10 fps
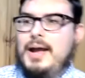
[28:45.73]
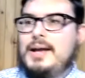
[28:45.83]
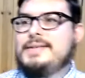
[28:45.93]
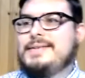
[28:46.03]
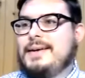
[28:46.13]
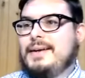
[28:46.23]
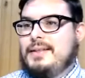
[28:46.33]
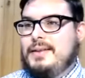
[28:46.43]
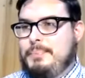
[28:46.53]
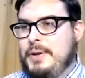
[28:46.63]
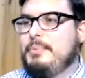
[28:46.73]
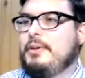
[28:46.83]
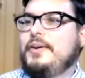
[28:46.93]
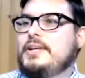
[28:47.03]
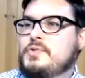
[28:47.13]
as the people
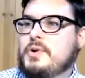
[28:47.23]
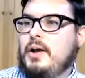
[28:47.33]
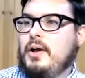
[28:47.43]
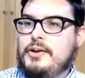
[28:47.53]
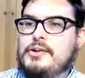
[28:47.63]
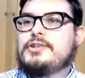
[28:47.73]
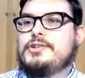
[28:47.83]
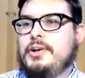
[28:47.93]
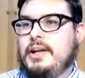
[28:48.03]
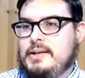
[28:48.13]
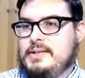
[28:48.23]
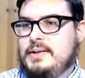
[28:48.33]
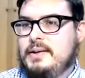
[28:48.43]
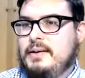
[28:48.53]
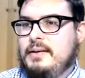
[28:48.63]
of Israel understood it.
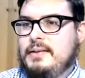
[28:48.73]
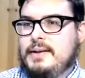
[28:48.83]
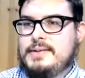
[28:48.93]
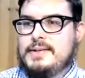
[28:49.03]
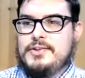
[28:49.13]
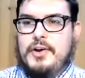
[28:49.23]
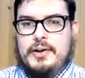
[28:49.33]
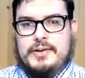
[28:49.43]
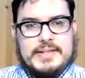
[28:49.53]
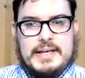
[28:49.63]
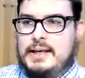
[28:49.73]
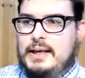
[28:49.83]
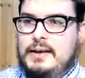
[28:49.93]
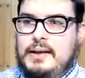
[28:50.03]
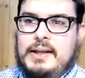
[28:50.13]
This is not
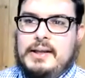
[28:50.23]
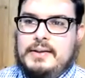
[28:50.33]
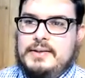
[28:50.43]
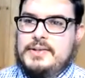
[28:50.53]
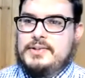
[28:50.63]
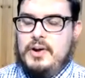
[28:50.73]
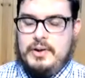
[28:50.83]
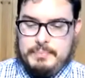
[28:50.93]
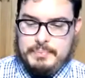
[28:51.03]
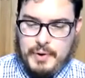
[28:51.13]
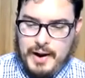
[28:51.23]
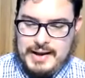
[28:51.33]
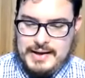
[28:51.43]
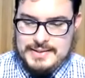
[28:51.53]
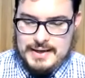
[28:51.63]
singing. This is not
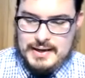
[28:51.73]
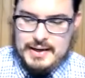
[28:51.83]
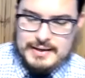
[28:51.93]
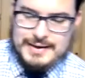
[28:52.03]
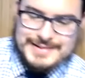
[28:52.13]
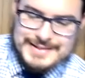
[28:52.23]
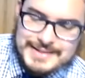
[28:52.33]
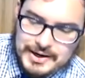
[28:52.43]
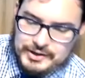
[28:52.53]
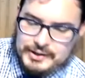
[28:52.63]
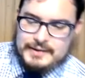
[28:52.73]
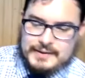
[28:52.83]
praise necessarily.